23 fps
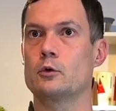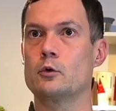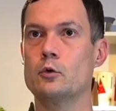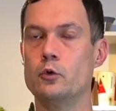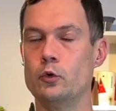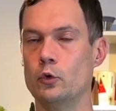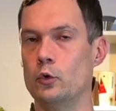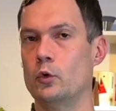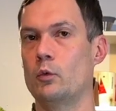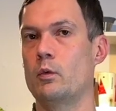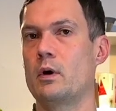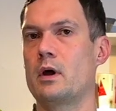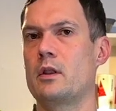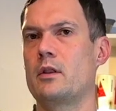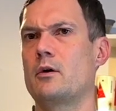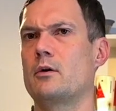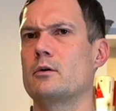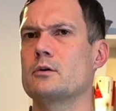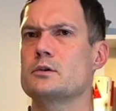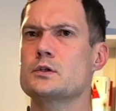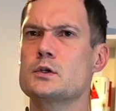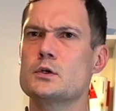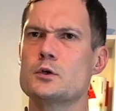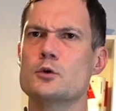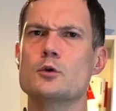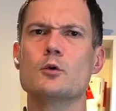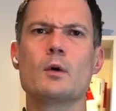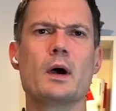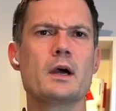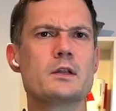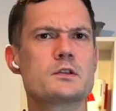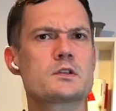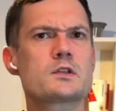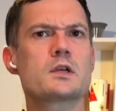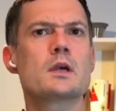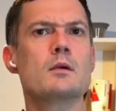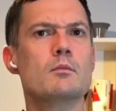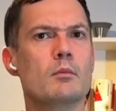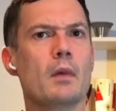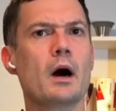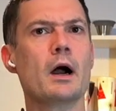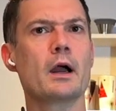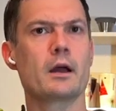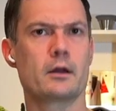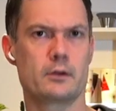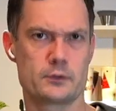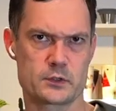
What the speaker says: cool weather to I'd say mild.